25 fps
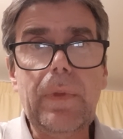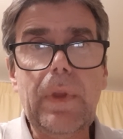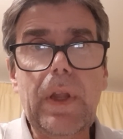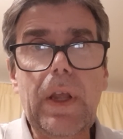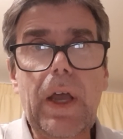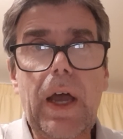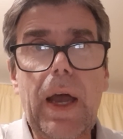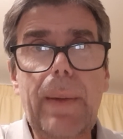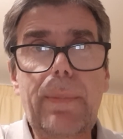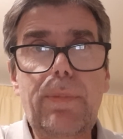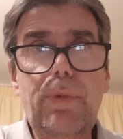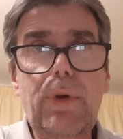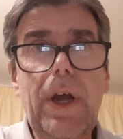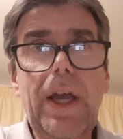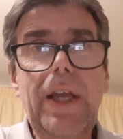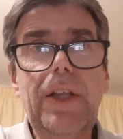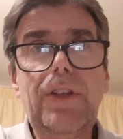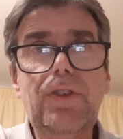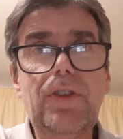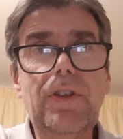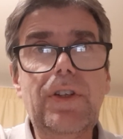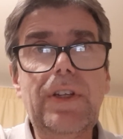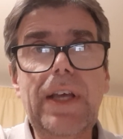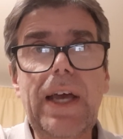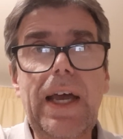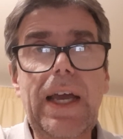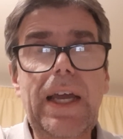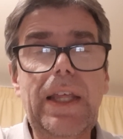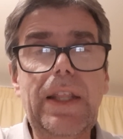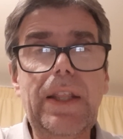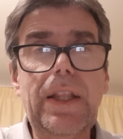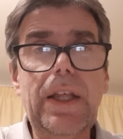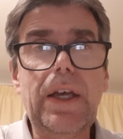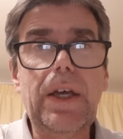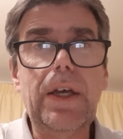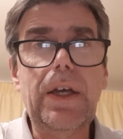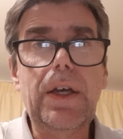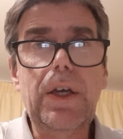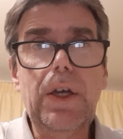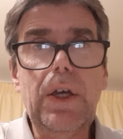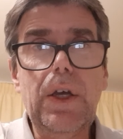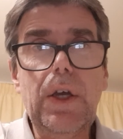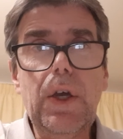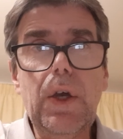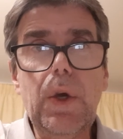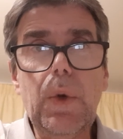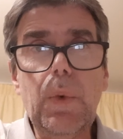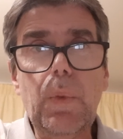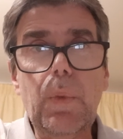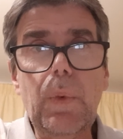I pray today that
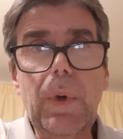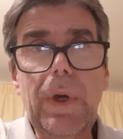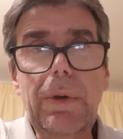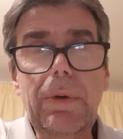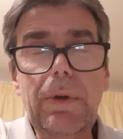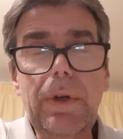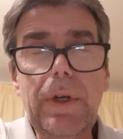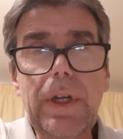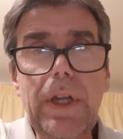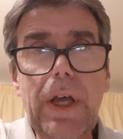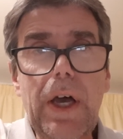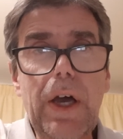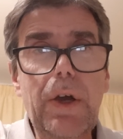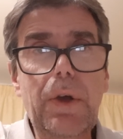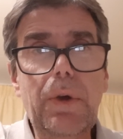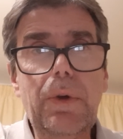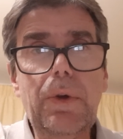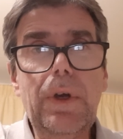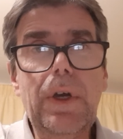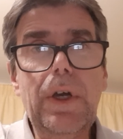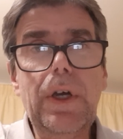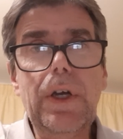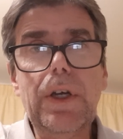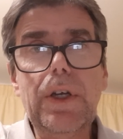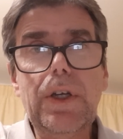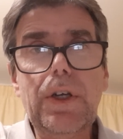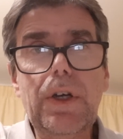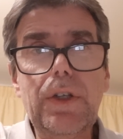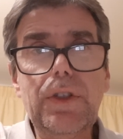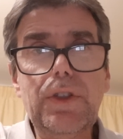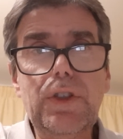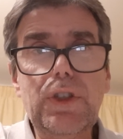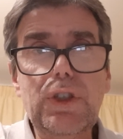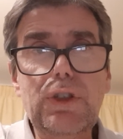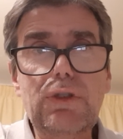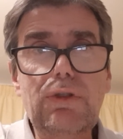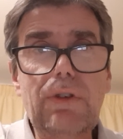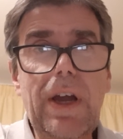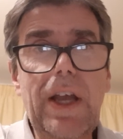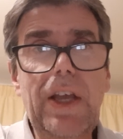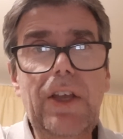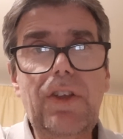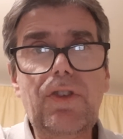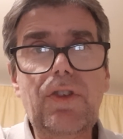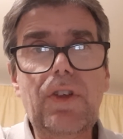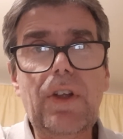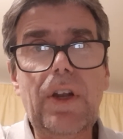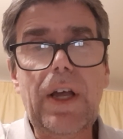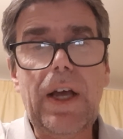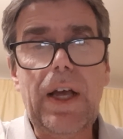we would know God's
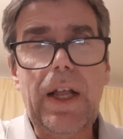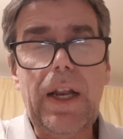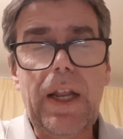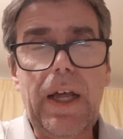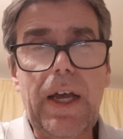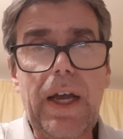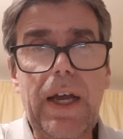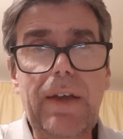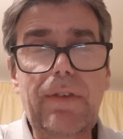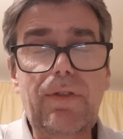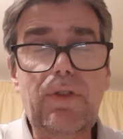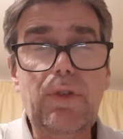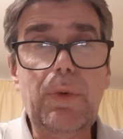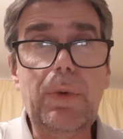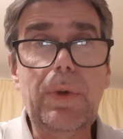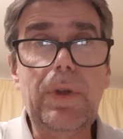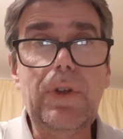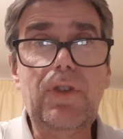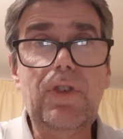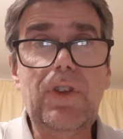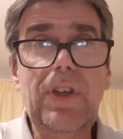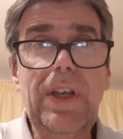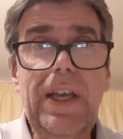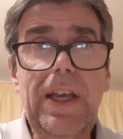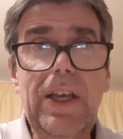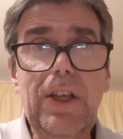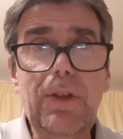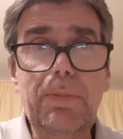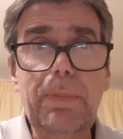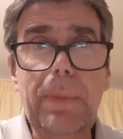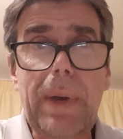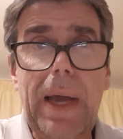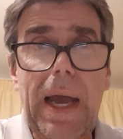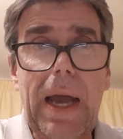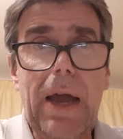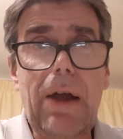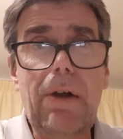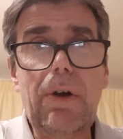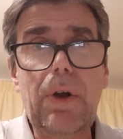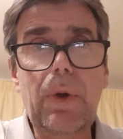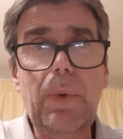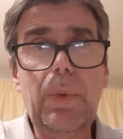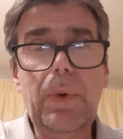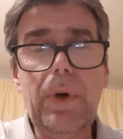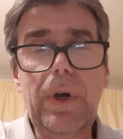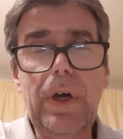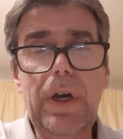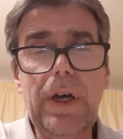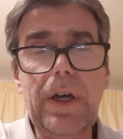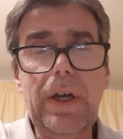grace on our lives. We'd see his power at
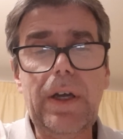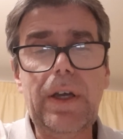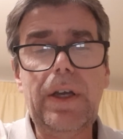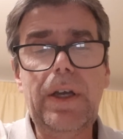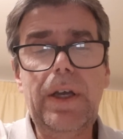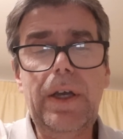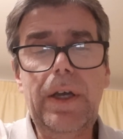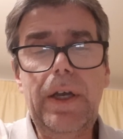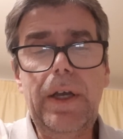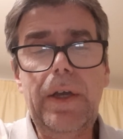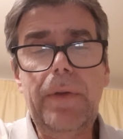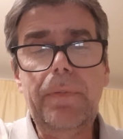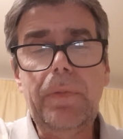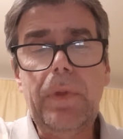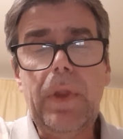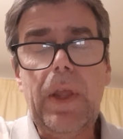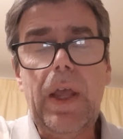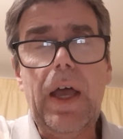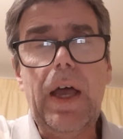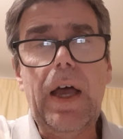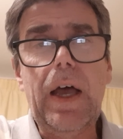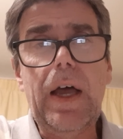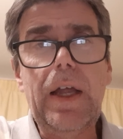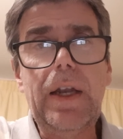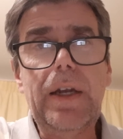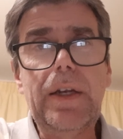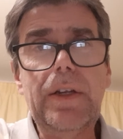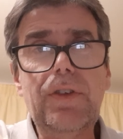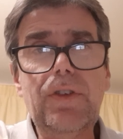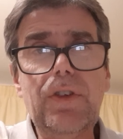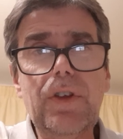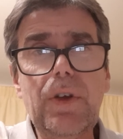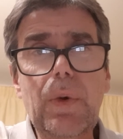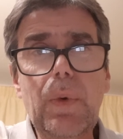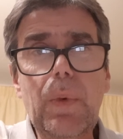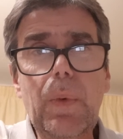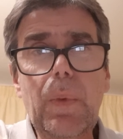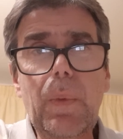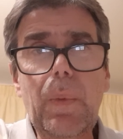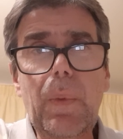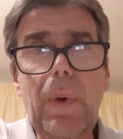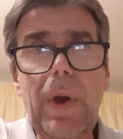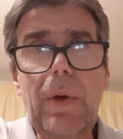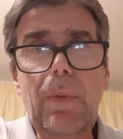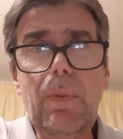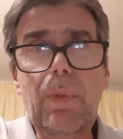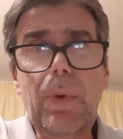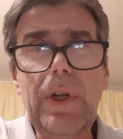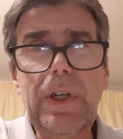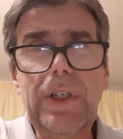work. And
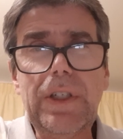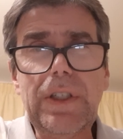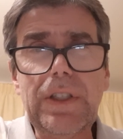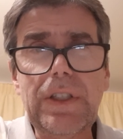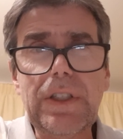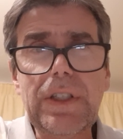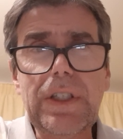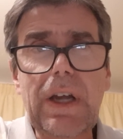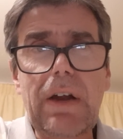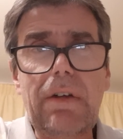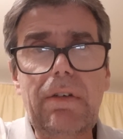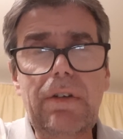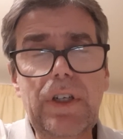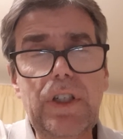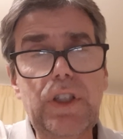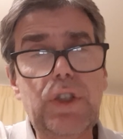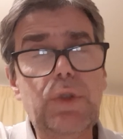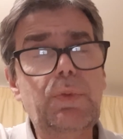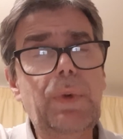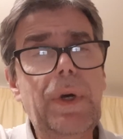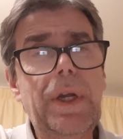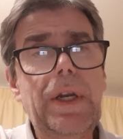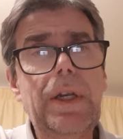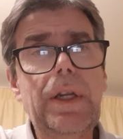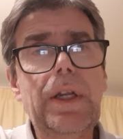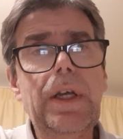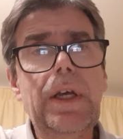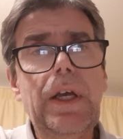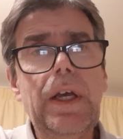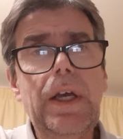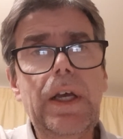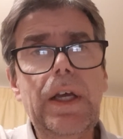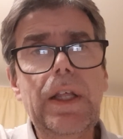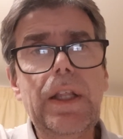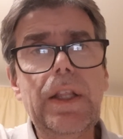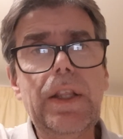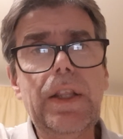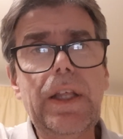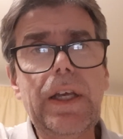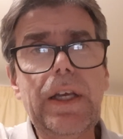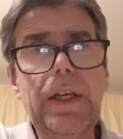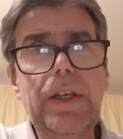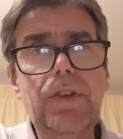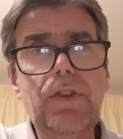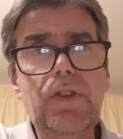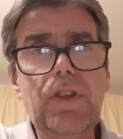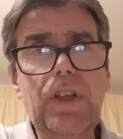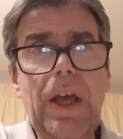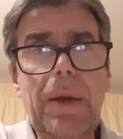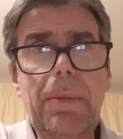when we're discouraged, when
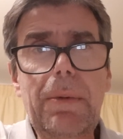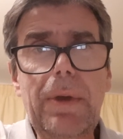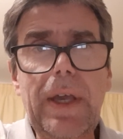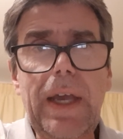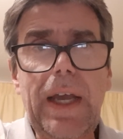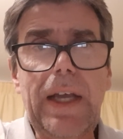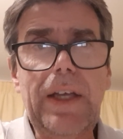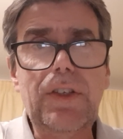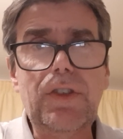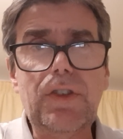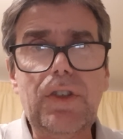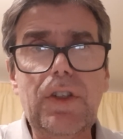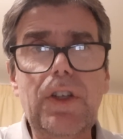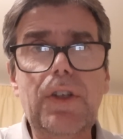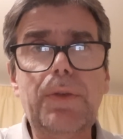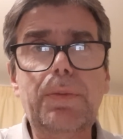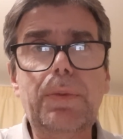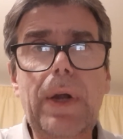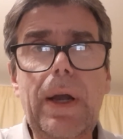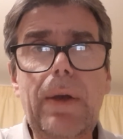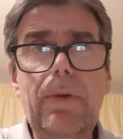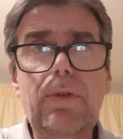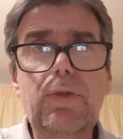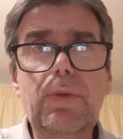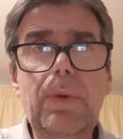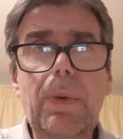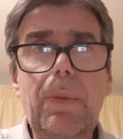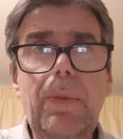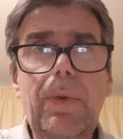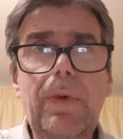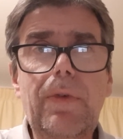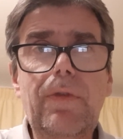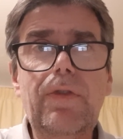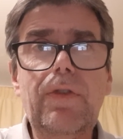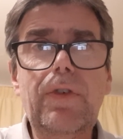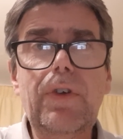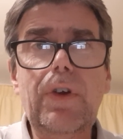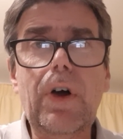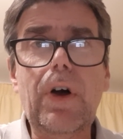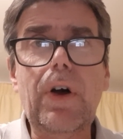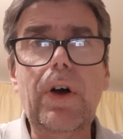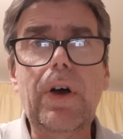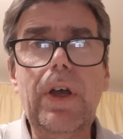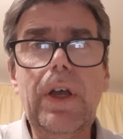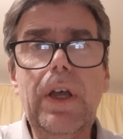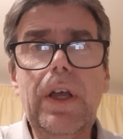things come against us, perhaps when we've got